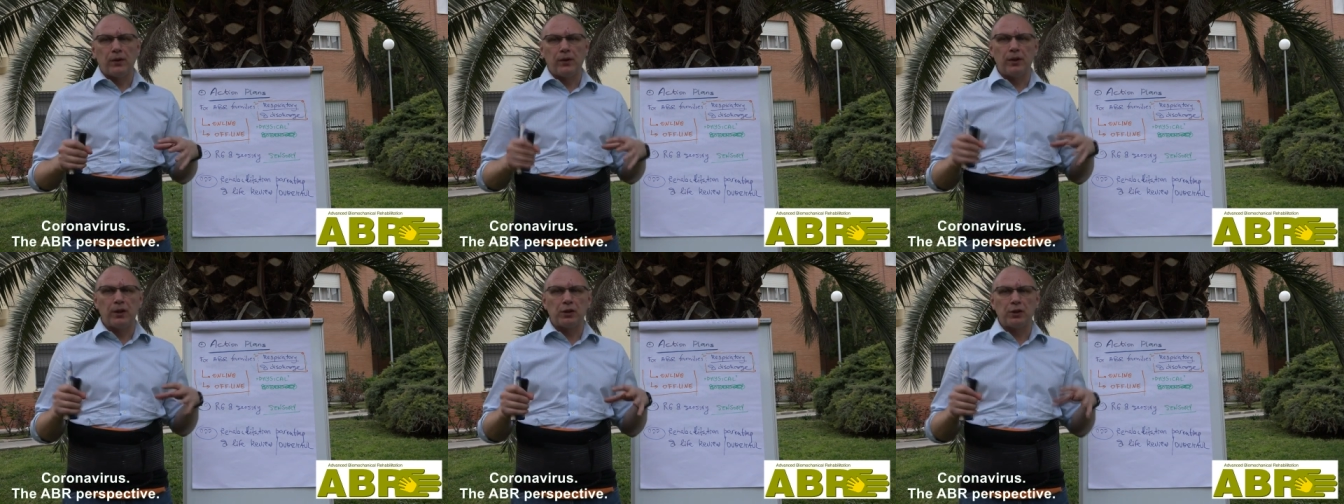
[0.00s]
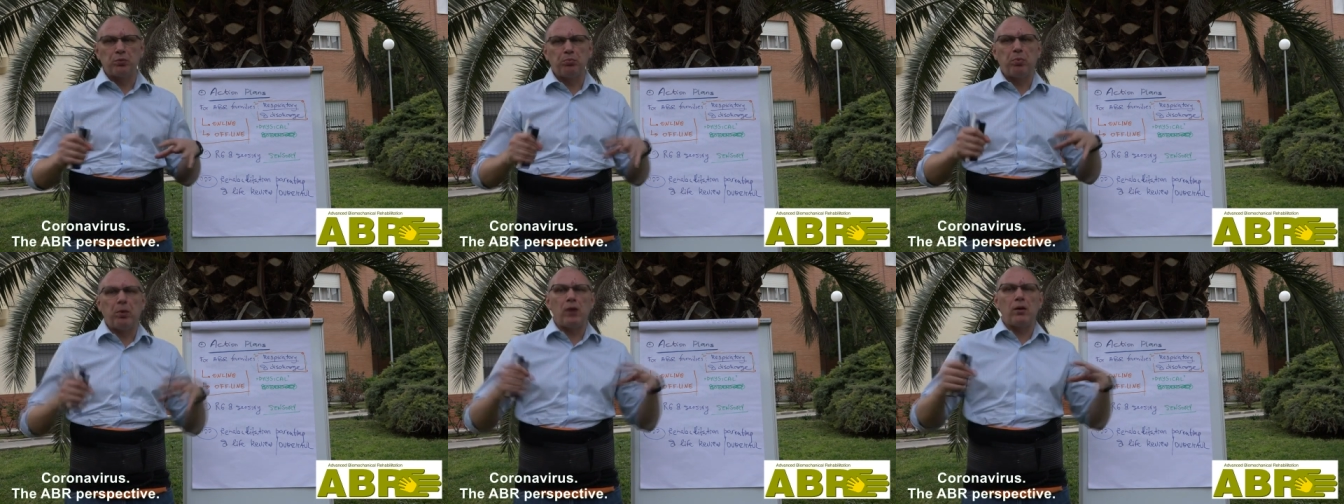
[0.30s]
this
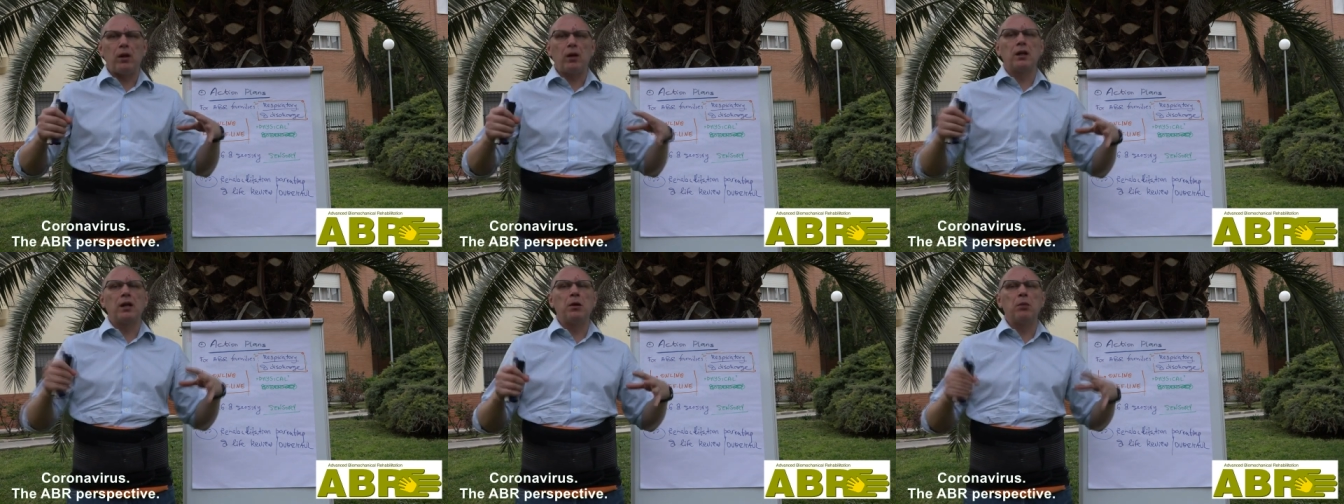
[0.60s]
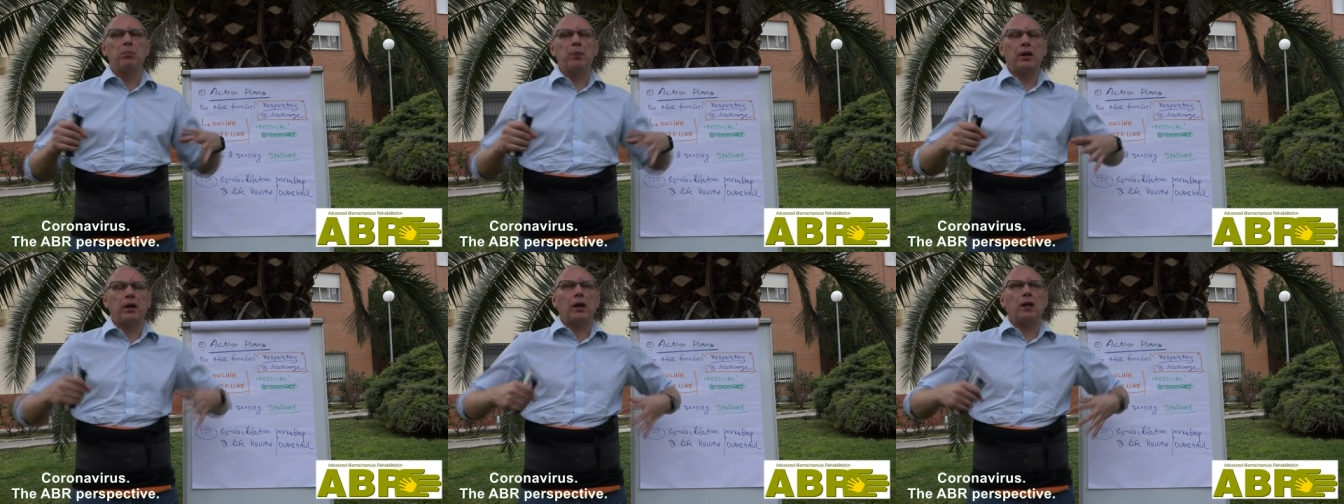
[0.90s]

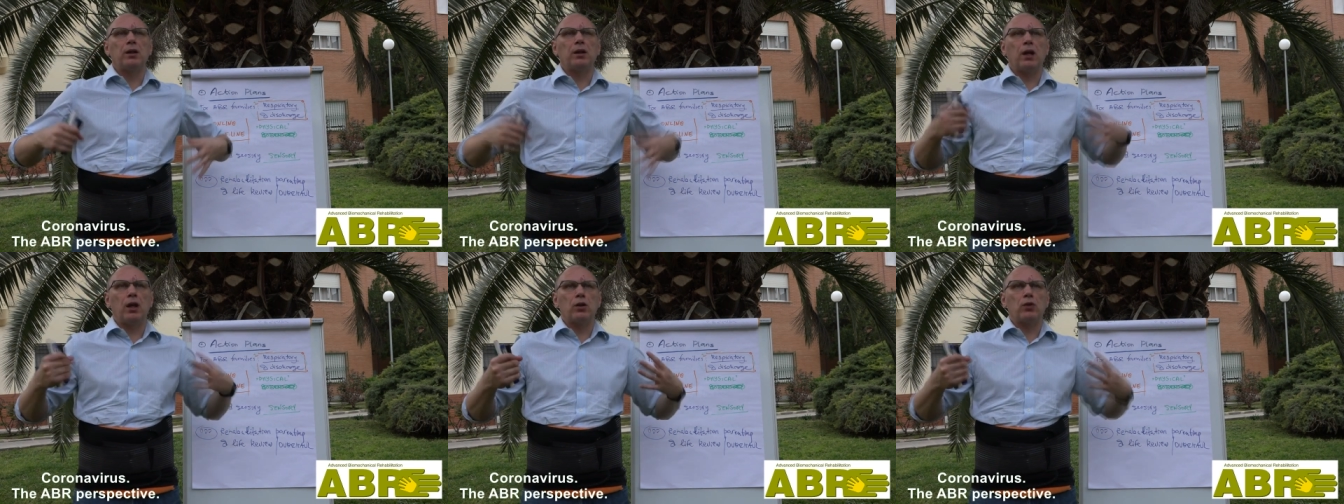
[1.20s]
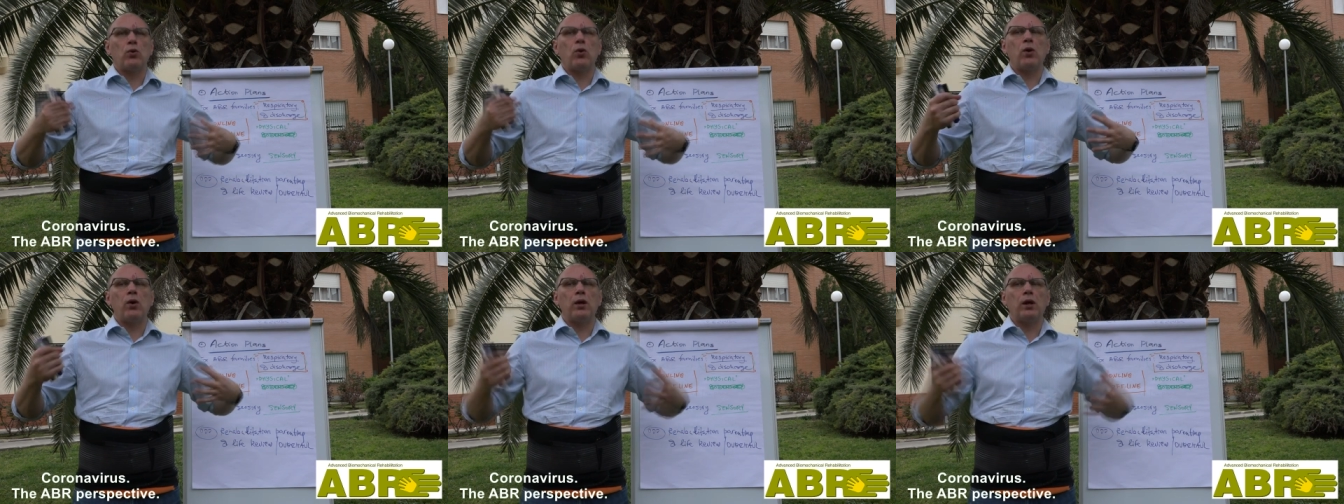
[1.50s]
Paralympic and
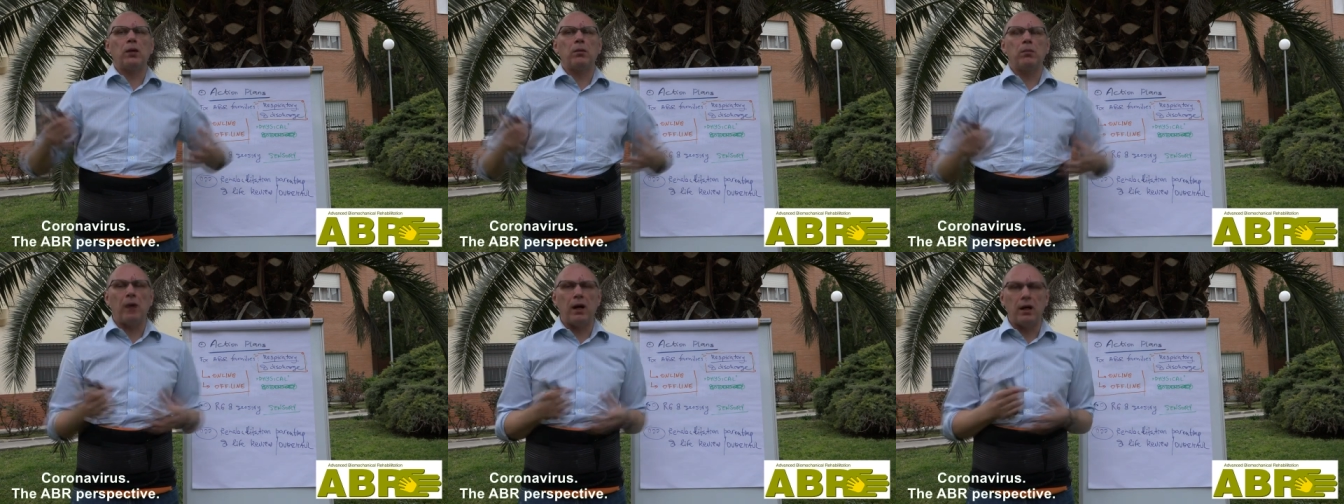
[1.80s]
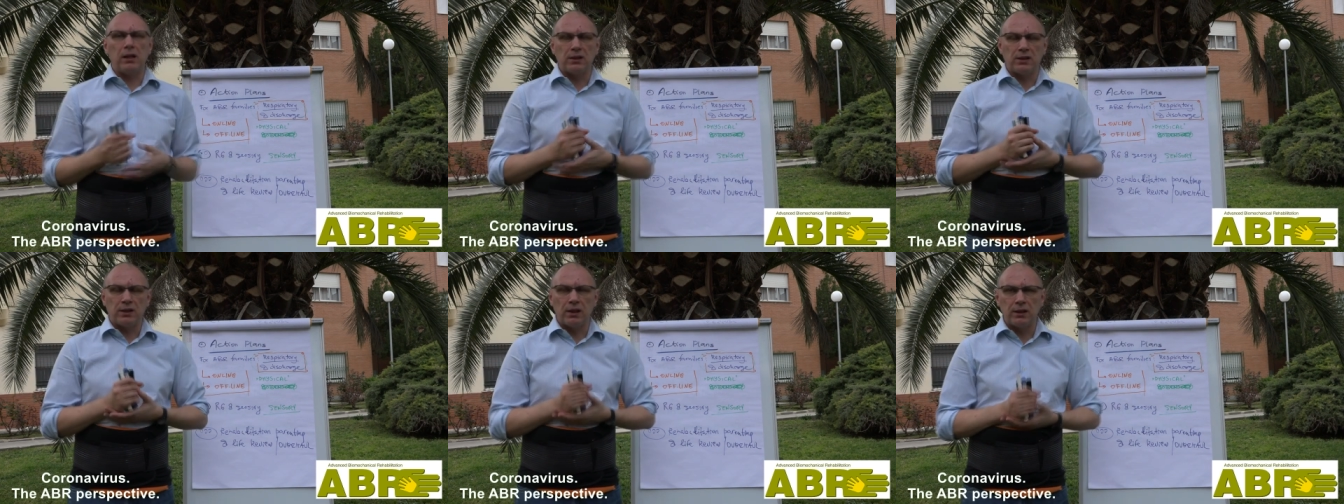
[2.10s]
heroic
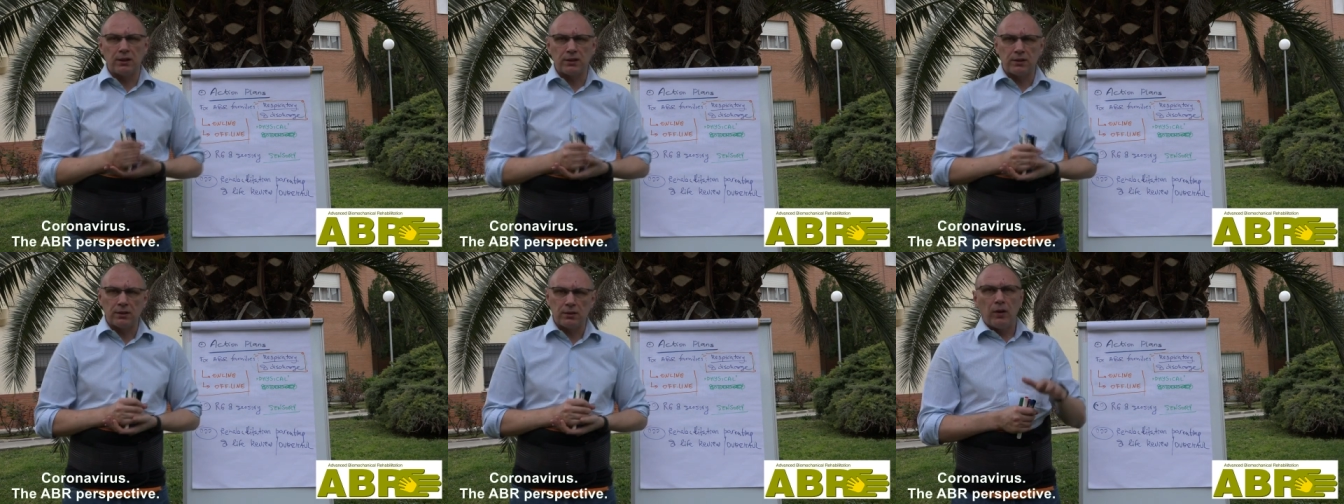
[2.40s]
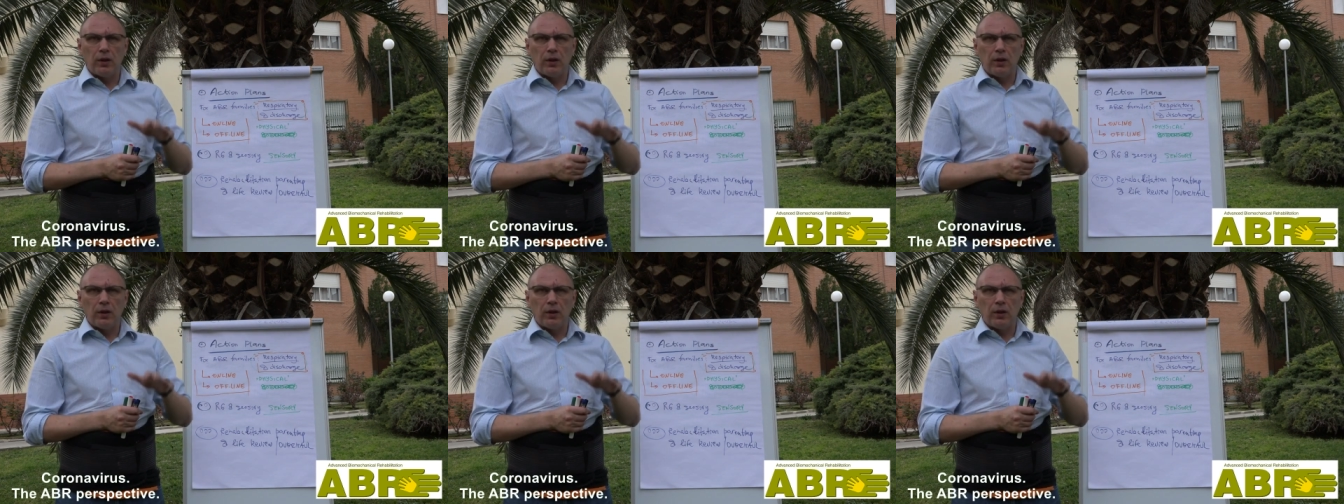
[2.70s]
mindsets